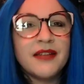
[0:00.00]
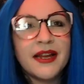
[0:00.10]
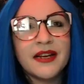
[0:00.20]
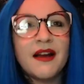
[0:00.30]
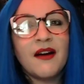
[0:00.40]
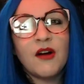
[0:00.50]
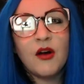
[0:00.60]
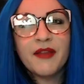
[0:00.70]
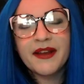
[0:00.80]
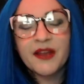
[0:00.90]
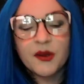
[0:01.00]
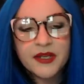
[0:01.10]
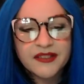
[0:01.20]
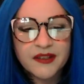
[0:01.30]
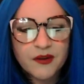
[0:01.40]
and like not all that
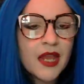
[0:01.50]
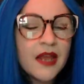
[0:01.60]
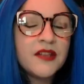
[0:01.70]
cohesive.